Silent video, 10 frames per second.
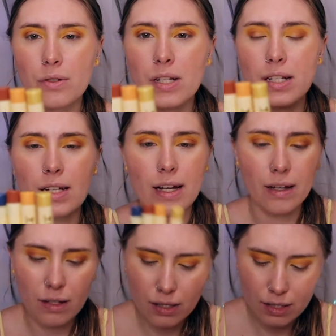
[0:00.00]

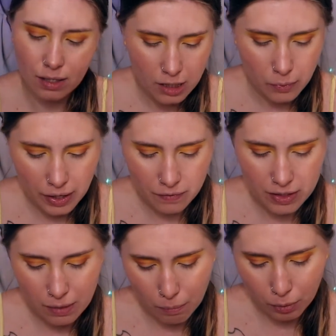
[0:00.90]
sticks. So we have
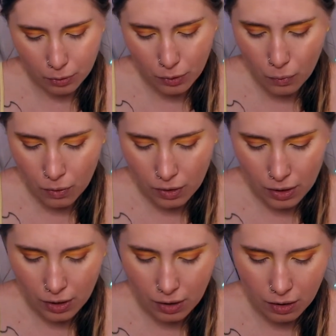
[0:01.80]
this blue
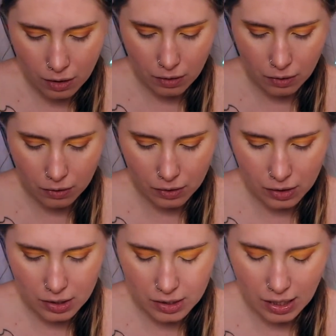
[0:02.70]
one called
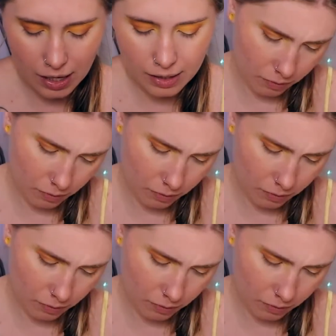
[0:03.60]
Style